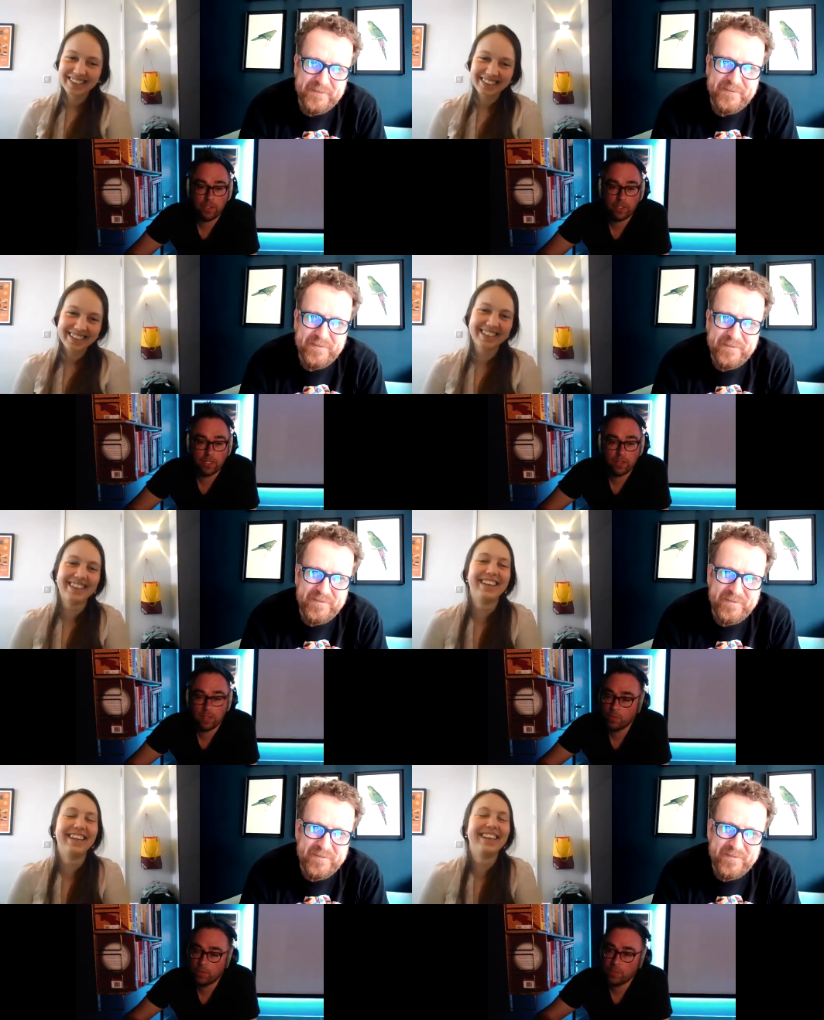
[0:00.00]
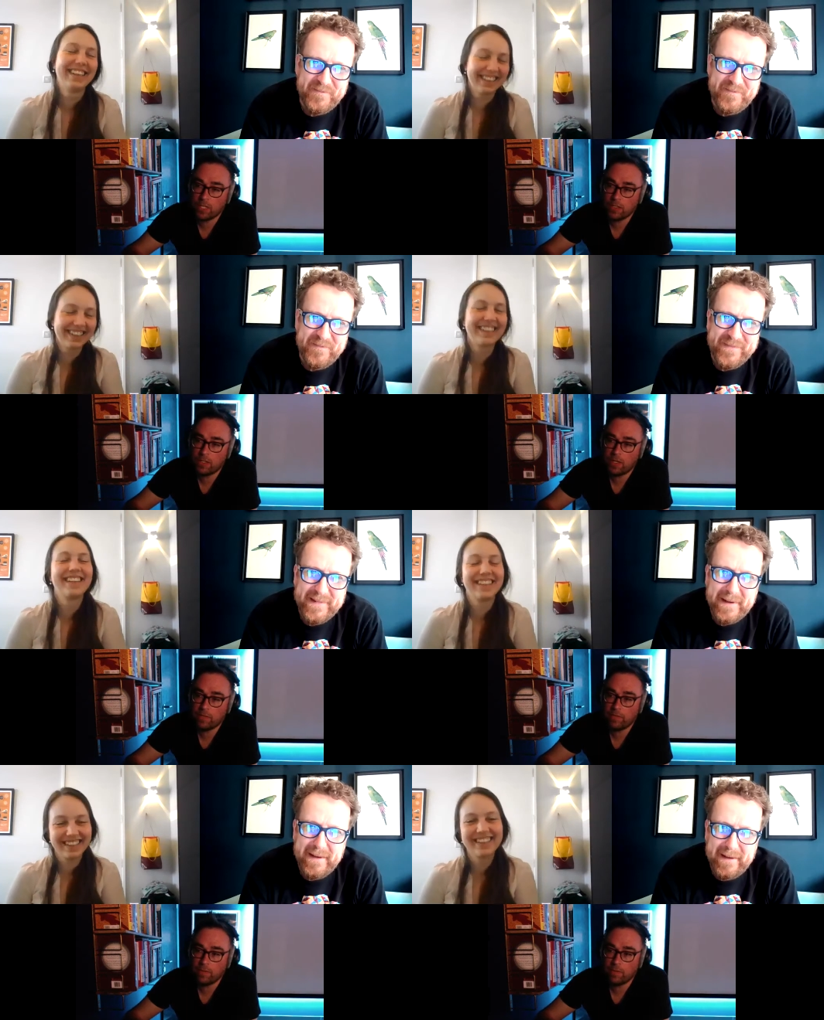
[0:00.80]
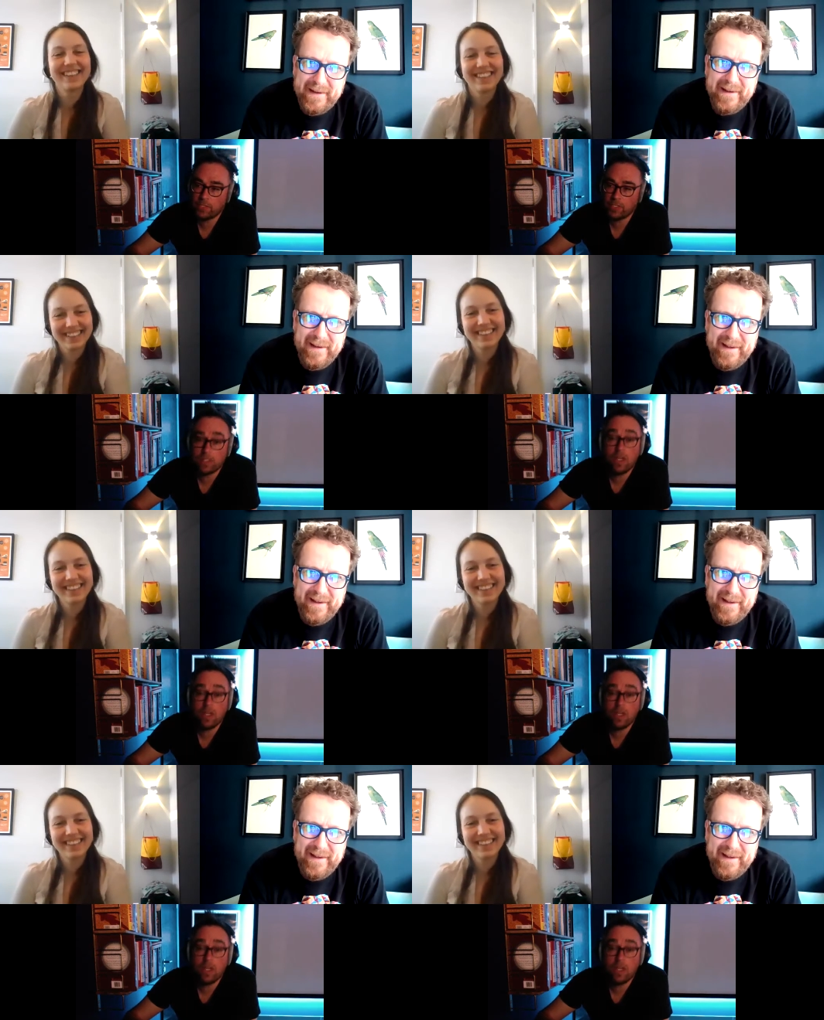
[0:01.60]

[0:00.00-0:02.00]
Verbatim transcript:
Speaker 1: they'll go, "Would you like some cling film?" And she says,